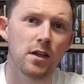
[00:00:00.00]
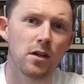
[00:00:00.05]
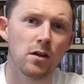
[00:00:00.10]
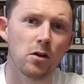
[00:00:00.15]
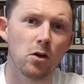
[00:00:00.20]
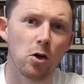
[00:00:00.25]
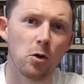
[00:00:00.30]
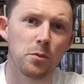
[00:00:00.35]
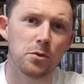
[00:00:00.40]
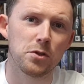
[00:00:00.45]

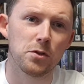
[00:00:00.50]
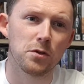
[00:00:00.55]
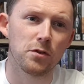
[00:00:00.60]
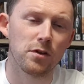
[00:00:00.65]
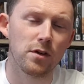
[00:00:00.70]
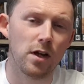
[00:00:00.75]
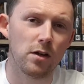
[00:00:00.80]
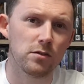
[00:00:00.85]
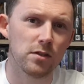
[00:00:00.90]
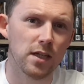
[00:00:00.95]
got up to
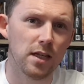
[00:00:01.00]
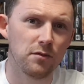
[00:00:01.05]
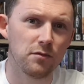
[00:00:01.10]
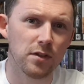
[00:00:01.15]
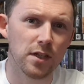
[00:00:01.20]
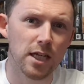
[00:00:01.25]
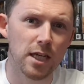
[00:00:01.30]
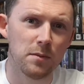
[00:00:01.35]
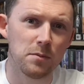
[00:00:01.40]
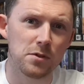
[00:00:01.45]
around
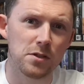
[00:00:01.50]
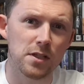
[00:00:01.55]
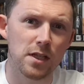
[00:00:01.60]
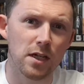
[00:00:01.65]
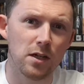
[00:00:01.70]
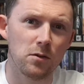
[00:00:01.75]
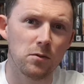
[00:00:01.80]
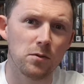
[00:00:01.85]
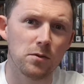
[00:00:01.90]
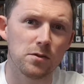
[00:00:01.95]
11 games
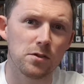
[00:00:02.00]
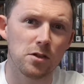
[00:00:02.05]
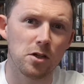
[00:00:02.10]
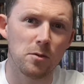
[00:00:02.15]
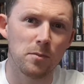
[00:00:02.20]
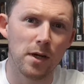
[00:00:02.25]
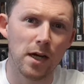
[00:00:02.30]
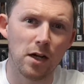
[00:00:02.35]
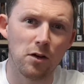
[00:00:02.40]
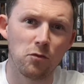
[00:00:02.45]
now, so
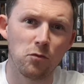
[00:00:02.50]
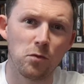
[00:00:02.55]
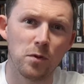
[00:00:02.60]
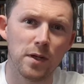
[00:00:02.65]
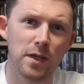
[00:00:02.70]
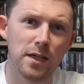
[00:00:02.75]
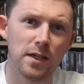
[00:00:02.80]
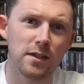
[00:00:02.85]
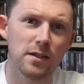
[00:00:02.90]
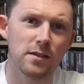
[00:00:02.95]
I'm
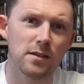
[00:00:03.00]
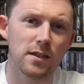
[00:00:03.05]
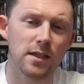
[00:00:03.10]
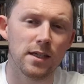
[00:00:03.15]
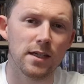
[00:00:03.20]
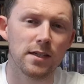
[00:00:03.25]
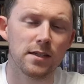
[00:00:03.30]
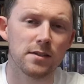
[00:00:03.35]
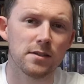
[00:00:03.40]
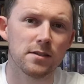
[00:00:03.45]
halfway
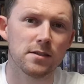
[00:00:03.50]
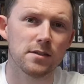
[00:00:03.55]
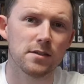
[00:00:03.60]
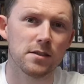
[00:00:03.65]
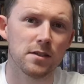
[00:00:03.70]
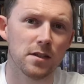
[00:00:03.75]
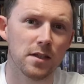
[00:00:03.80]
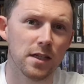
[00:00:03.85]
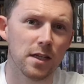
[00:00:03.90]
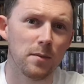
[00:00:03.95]
to
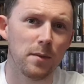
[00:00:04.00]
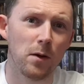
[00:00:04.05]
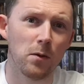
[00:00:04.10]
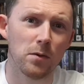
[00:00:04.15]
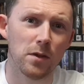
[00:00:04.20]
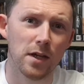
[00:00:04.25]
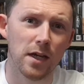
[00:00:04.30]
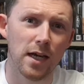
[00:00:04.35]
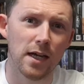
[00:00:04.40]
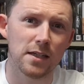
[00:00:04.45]
the
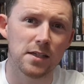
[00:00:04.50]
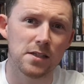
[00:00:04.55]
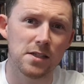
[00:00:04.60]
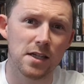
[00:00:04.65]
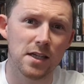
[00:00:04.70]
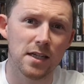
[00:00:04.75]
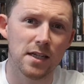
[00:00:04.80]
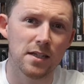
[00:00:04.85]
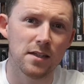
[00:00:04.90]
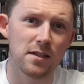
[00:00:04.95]
amount that I had as a
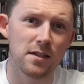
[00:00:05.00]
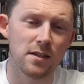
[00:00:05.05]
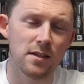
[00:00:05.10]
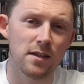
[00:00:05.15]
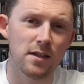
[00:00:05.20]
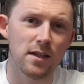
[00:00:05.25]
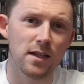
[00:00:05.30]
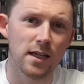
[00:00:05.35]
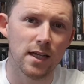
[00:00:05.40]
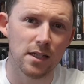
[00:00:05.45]
kid.
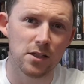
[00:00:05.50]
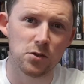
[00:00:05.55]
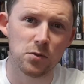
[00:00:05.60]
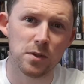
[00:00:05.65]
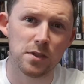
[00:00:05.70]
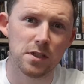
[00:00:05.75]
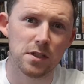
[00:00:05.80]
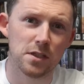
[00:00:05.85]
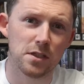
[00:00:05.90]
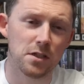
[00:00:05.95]
I had
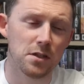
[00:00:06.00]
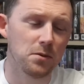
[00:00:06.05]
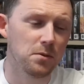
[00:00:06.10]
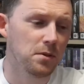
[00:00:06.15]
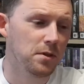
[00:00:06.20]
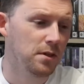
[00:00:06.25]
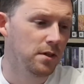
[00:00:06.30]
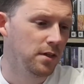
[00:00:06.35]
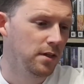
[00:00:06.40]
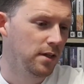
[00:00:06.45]
22.
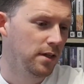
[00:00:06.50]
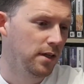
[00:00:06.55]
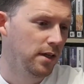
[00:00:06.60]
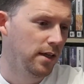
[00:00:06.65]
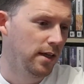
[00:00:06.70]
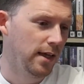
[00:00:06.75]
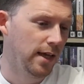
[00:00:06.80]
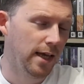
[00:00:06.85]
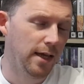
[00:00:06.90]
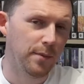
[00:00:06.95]

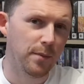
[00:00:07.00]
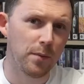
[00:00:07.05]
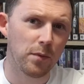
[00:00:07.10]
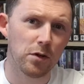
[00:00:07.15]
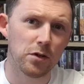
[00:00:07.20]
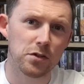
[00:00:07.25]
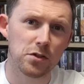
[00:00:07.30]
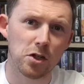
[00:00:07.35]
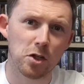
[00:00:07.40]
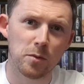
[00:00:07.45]
I'm
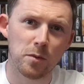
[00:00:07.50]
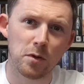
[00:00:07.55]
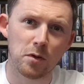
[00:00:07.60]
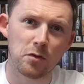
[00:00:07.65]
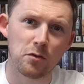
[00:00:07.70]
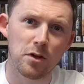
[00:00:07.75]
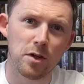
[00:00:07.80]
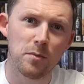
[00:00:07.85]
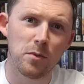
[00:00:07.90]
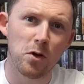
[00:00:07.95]
going to talk about
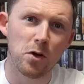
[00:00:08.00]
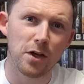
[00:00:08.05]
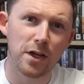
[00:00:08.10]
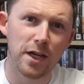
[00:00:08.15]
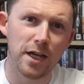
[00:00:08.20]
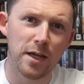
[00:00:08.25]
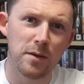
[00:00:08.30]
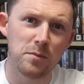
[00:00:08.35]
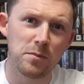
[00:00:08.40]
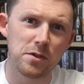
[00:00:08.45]
3 more
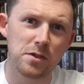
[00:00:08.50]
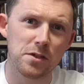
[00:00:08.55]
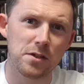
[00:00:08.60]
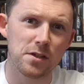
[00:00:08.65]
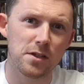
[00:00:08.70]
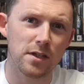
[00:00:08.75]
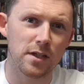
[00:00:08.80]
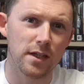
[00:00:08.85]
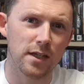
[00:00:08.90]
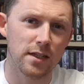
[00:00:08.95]

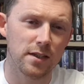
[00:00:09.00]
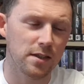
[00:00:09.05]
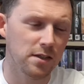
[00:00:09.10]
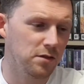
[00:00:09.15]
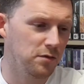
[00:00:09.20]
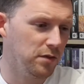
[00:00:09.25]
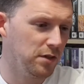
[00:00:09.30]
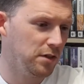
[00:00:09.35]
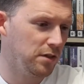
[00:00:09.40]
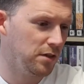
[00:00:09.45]
games in this
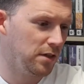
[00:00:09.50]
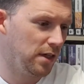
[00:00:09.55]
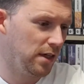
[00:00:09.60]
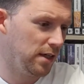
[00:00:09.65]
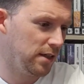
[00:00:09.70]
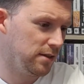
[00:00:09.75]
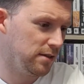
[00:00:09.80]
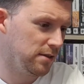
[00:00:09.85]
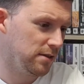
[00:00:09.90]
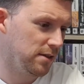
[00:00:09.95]
video
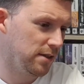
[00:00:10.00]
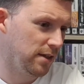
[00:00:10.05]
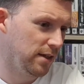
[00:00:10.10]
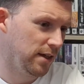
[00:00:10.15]
and